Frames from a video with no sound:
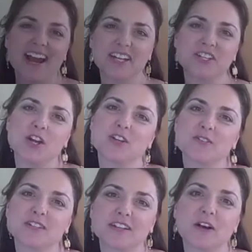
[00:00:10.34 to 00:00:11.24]
Hi, Shawn
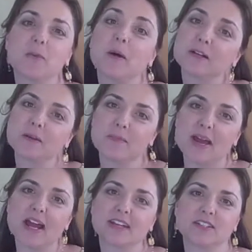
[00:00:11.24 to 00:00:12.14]
Driscoll. Welcome
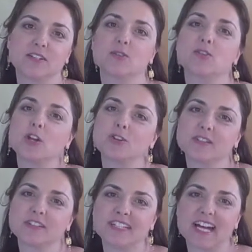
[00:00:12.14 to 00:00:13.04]
back to
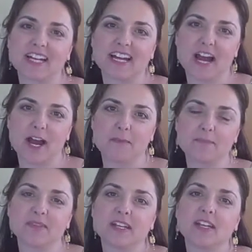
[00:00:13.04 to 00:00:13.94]

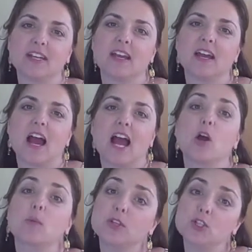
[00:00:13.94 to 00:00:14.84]
ShawnDriscoll.com. I
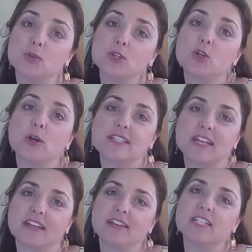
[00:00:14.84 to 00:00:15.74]
hope that you enjoyed
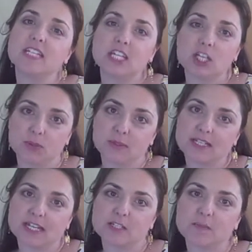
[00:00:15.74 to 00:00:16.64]
taking the TQ
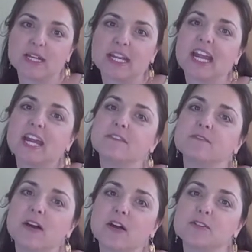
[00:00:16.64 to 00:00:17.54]
assessment
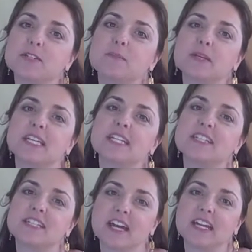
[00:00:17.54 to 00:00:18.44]
and found some
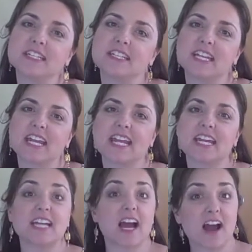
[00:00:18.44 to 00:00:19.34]
insights
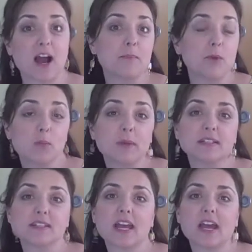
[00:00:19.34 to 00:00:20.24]
and aha
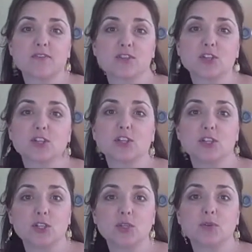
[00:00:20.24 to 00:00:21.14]
moments after
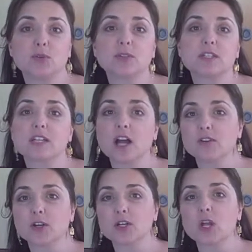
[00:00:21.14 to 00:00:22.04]
you
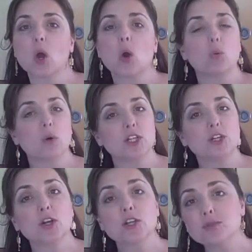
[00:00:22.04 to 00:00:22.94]
discovered what
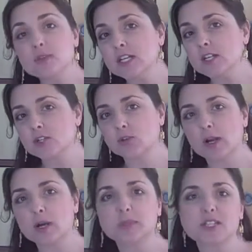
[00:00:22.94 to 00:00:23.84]
your unique
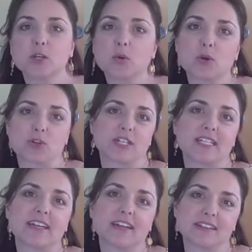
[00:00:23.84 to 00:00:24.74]
trailblazer
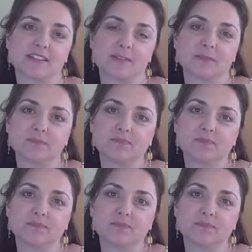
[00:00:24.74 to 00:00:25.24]
quotient is.